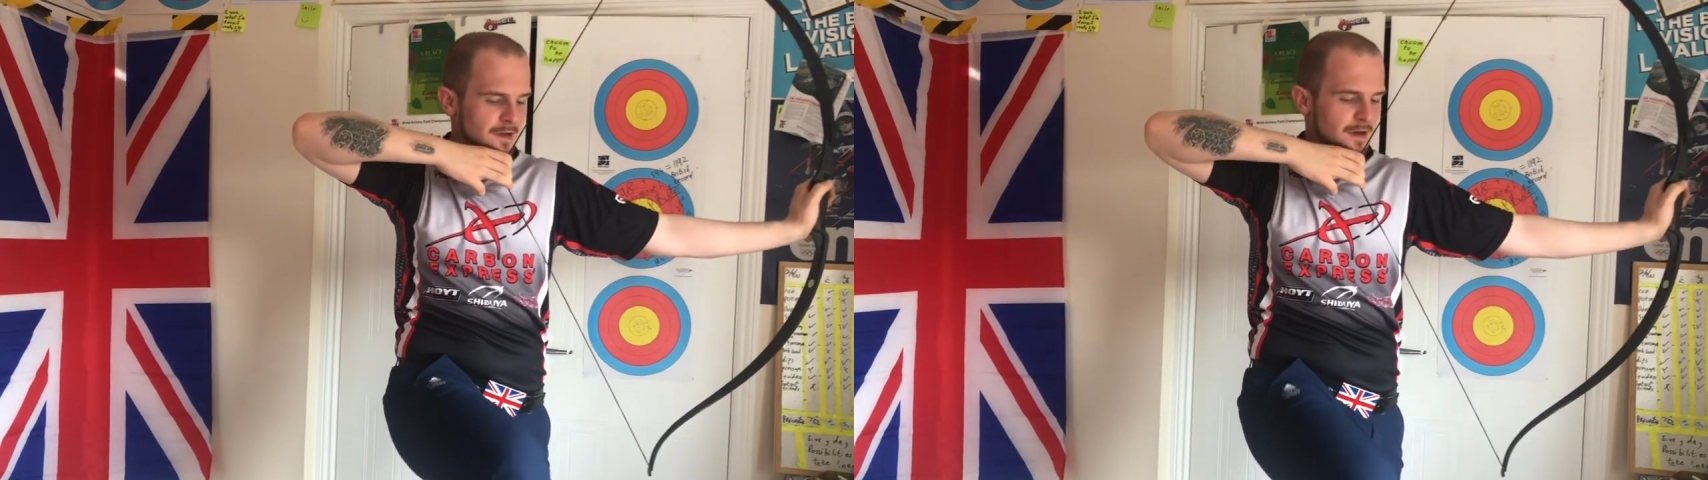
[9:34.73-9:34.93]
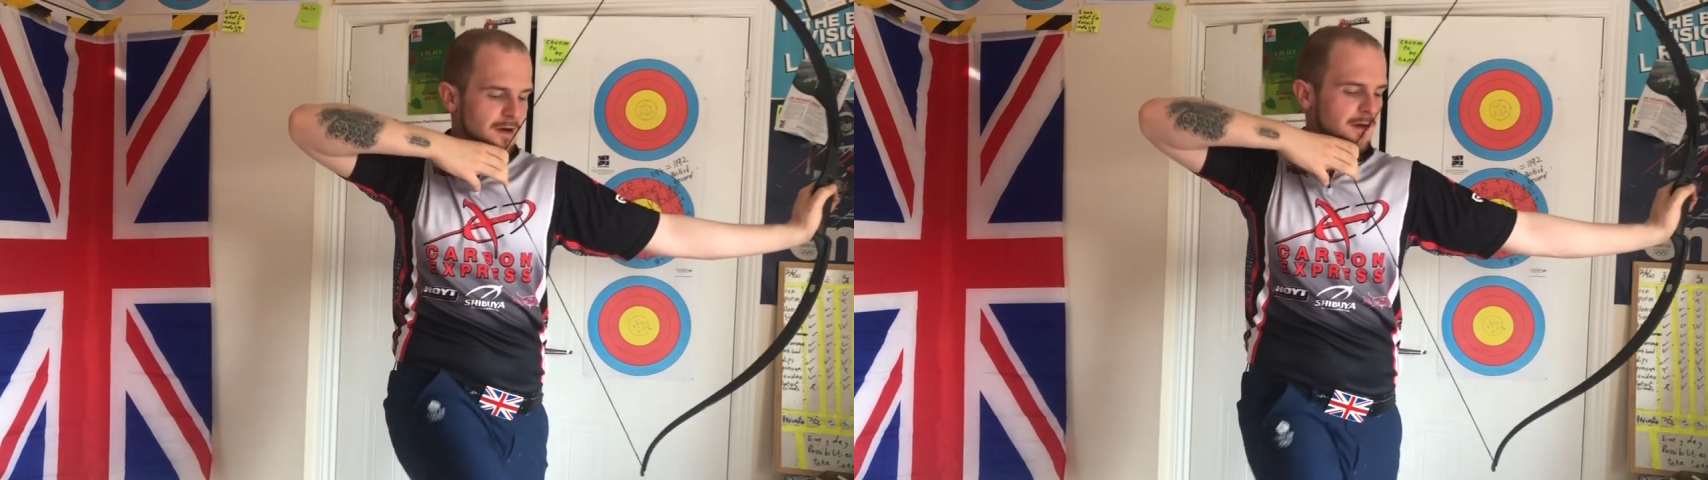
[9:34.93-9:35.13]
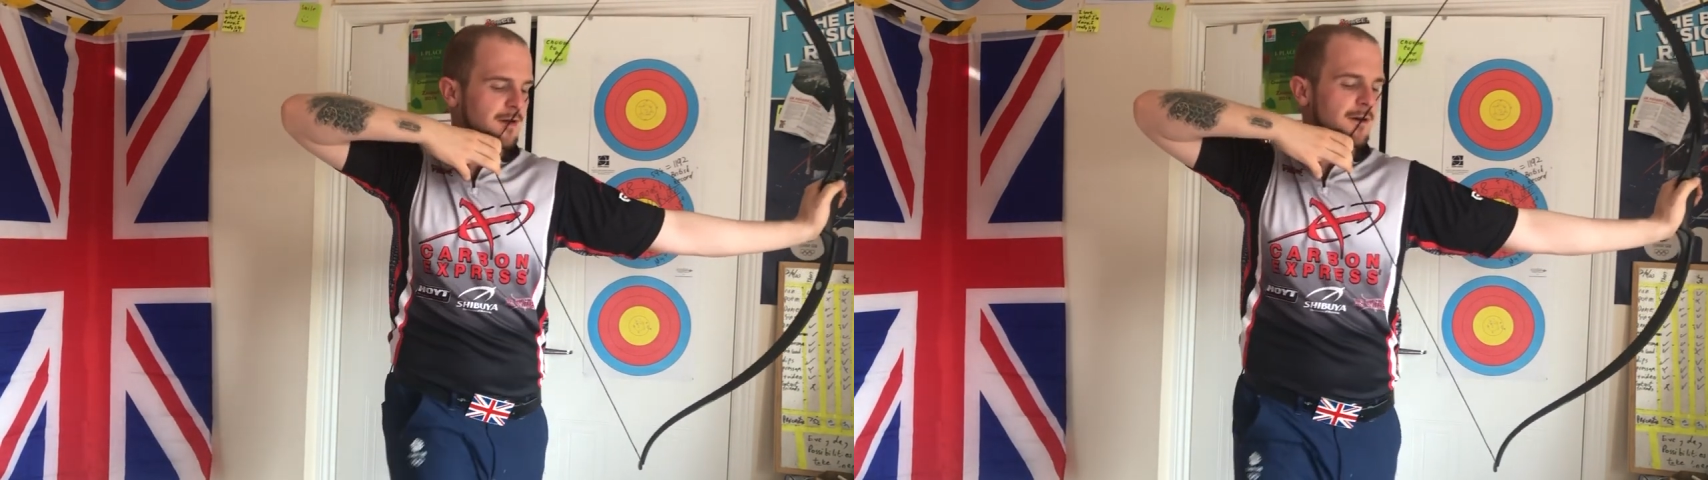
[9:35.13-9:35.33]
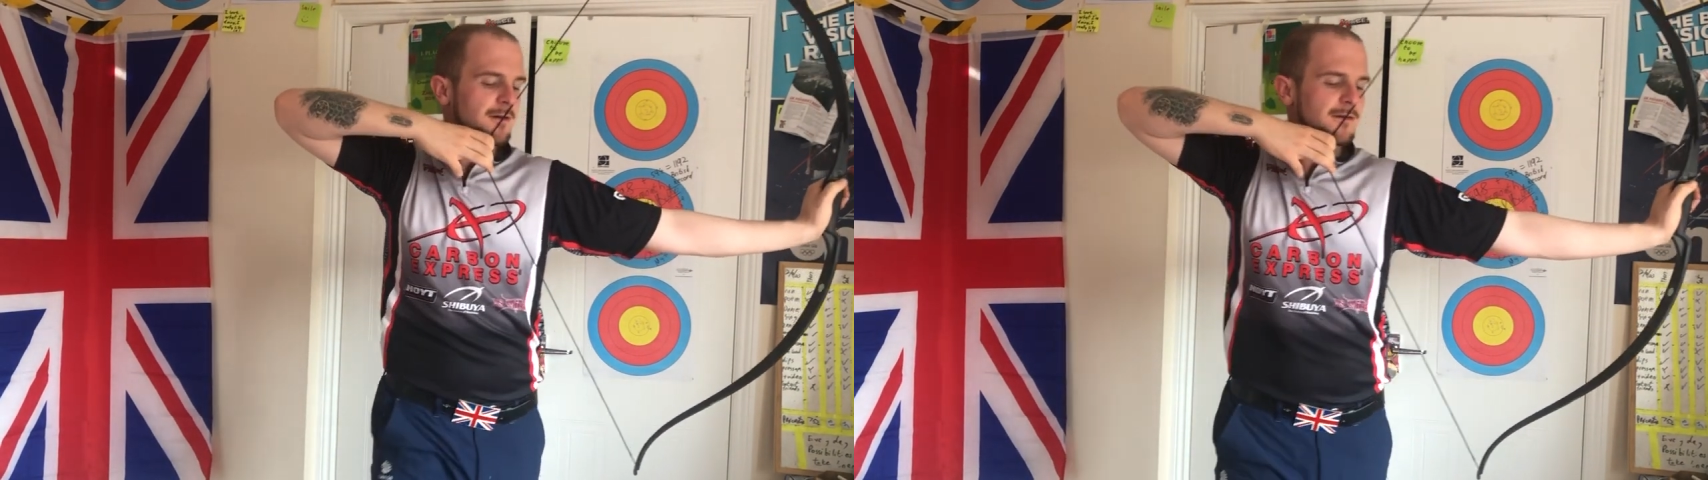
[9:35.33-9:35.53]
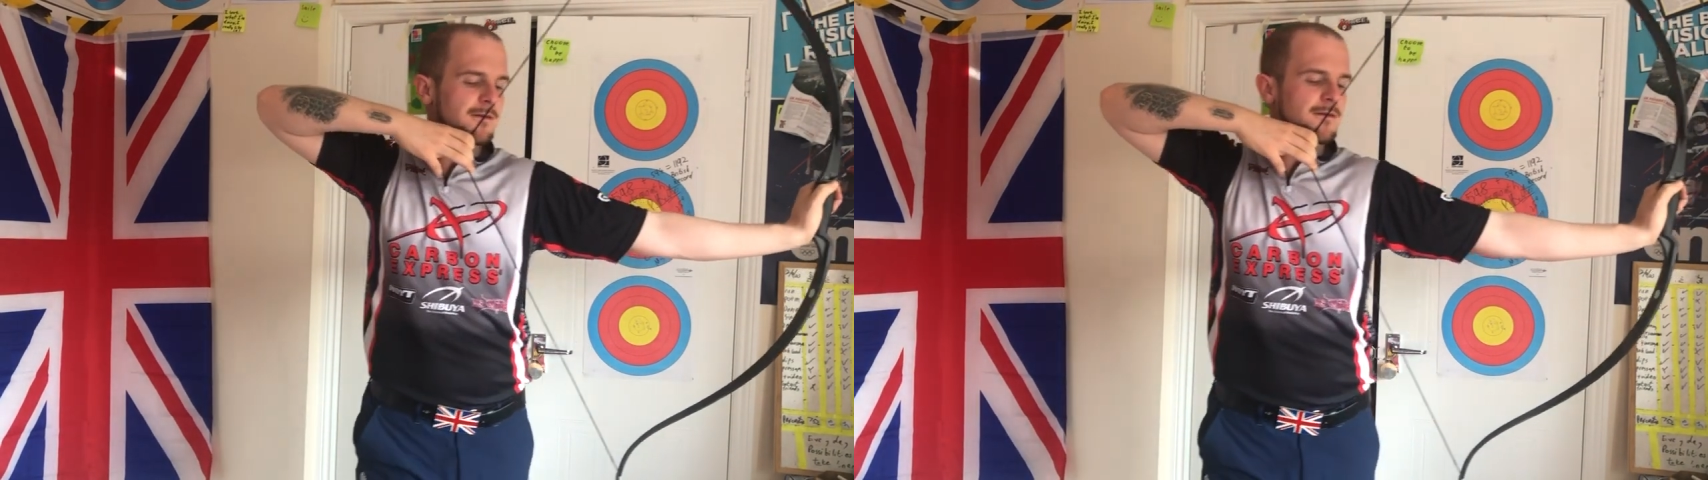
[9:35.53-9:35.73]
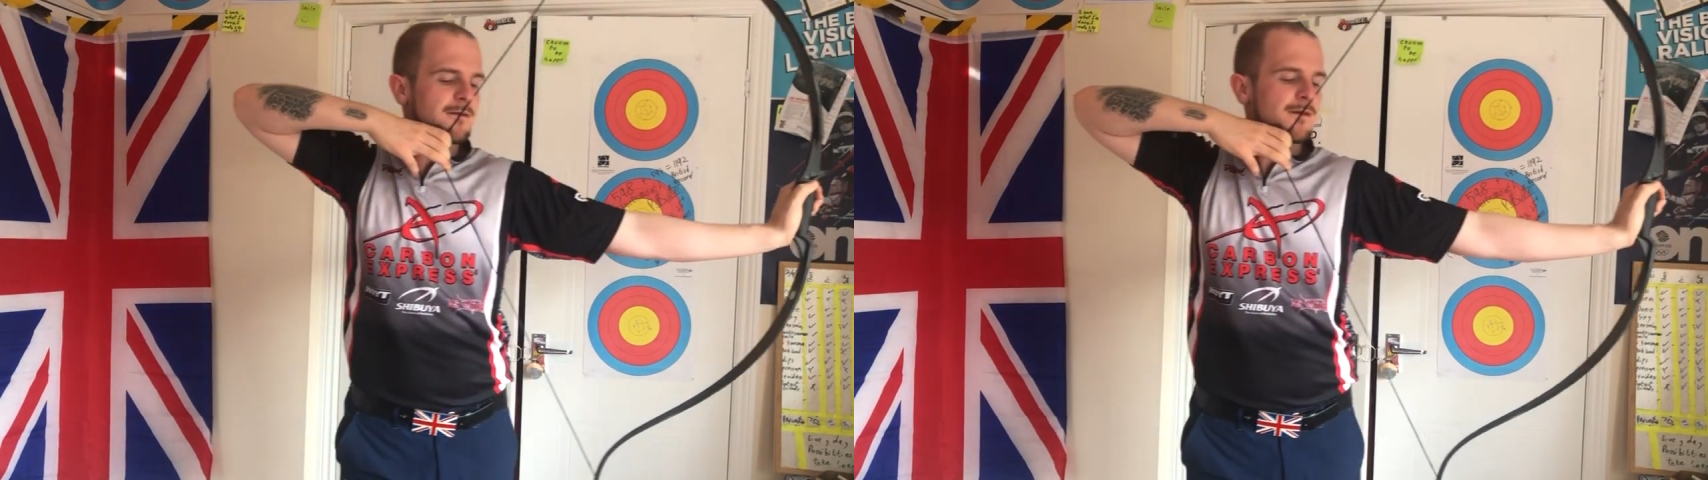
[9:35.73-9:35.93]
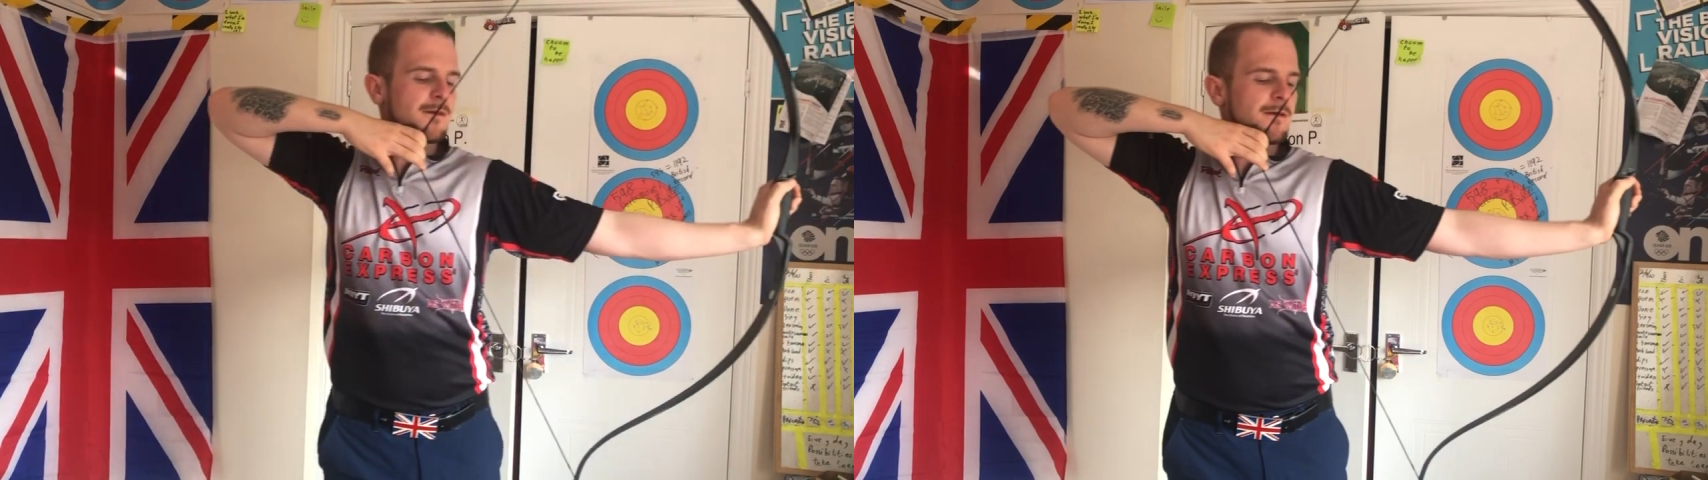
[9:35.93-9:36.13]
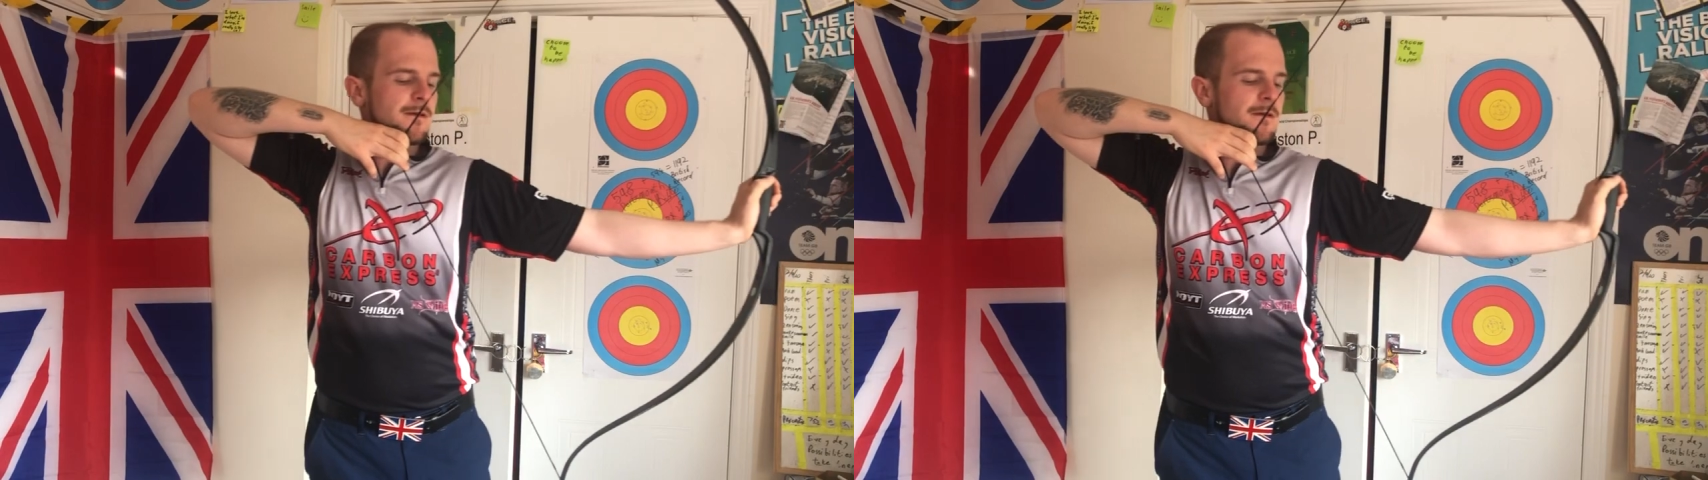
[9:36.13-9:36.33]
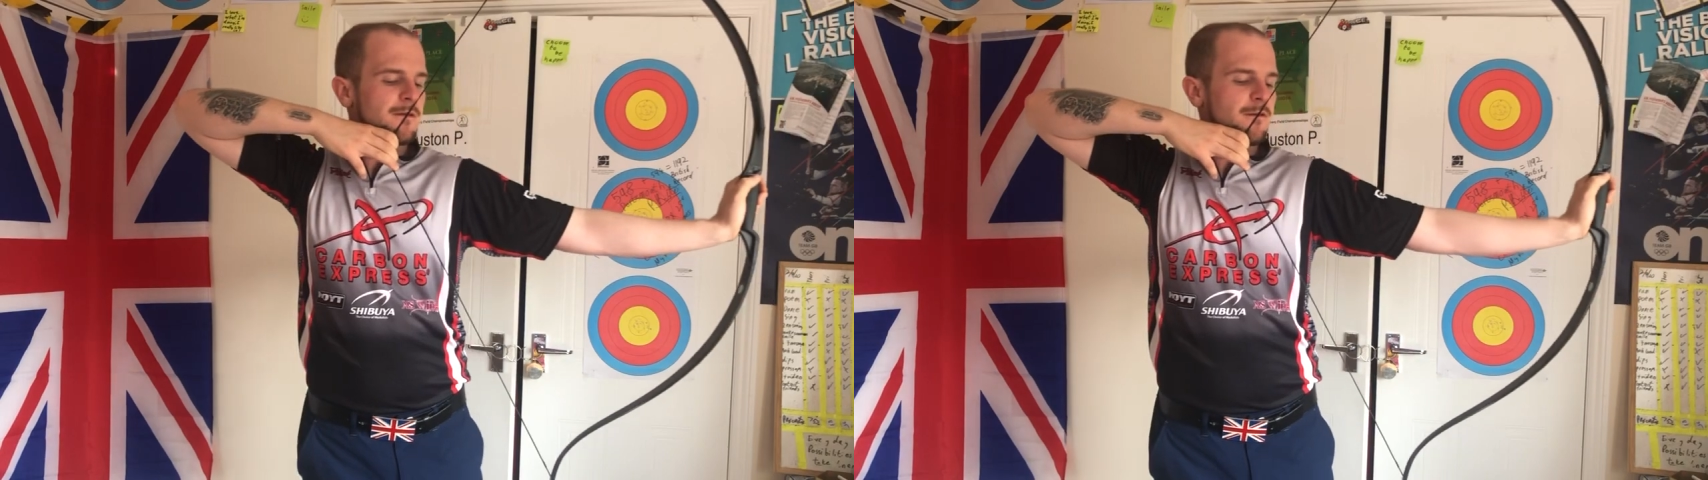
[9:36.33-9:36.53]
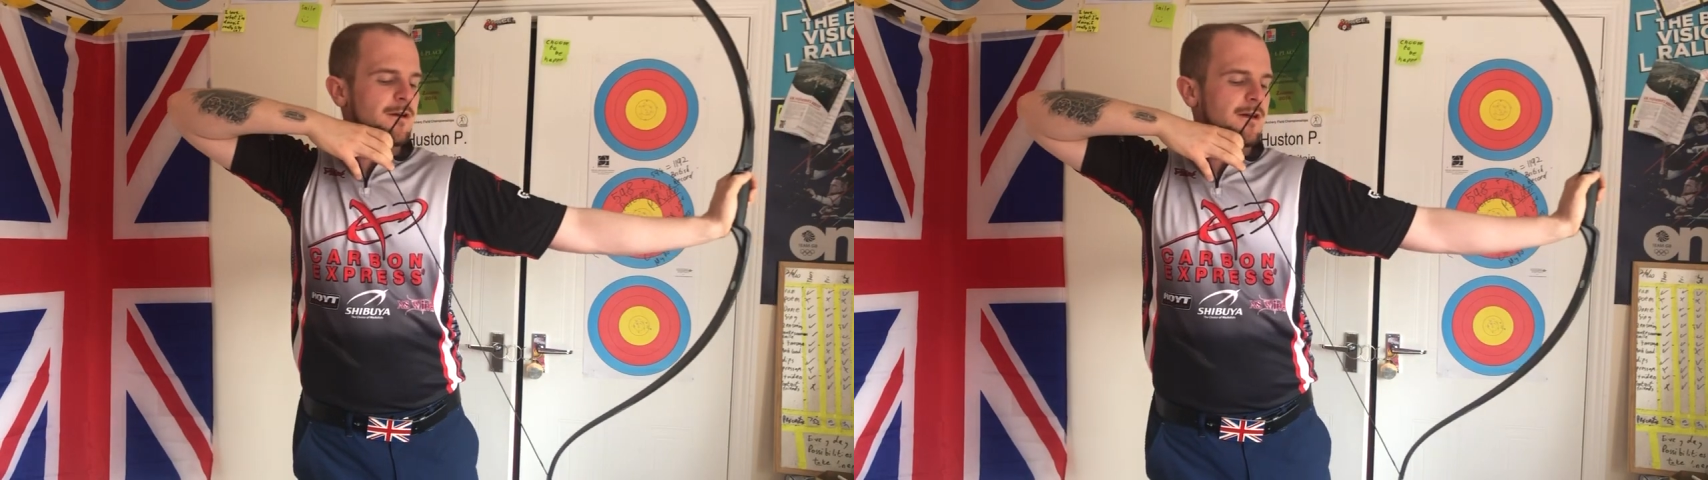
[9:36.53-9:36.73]
Oh, it locked.
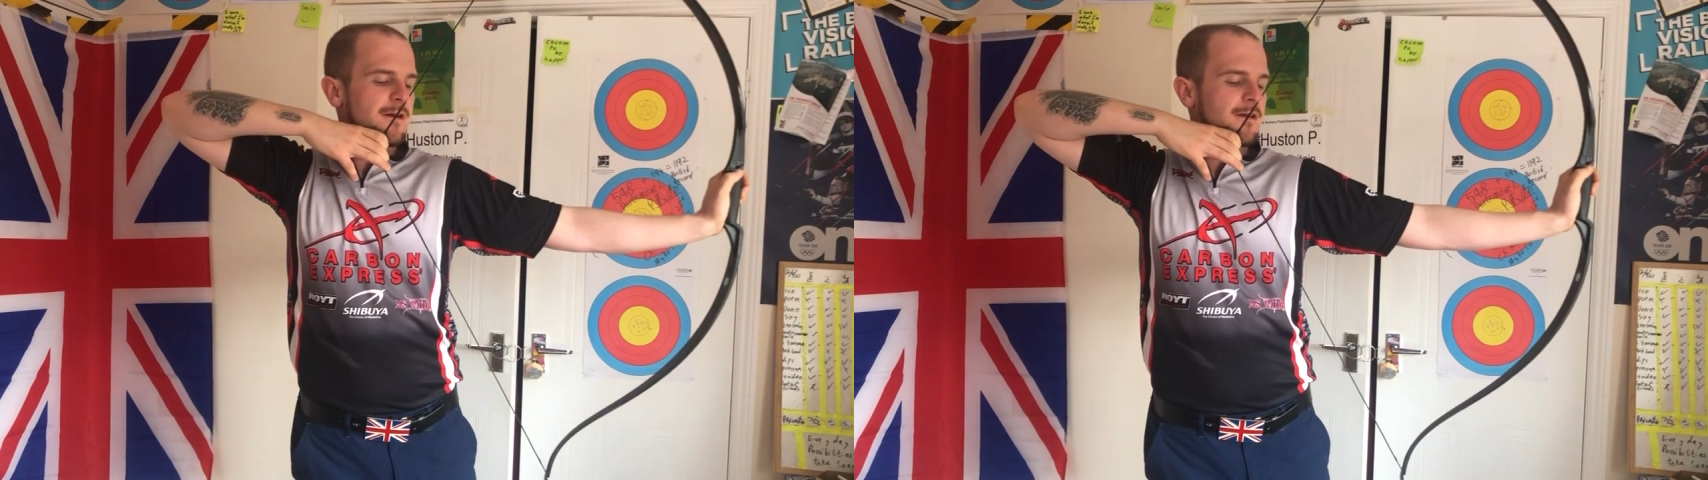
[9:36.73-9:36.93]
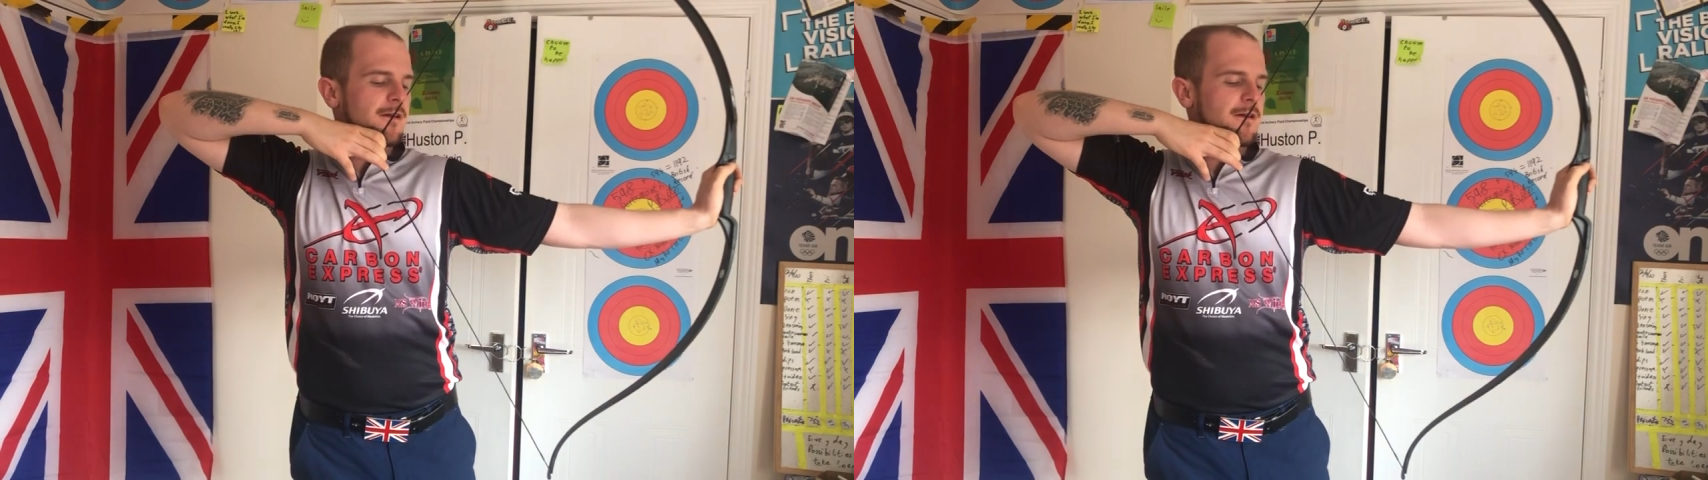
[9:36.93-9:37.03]
3,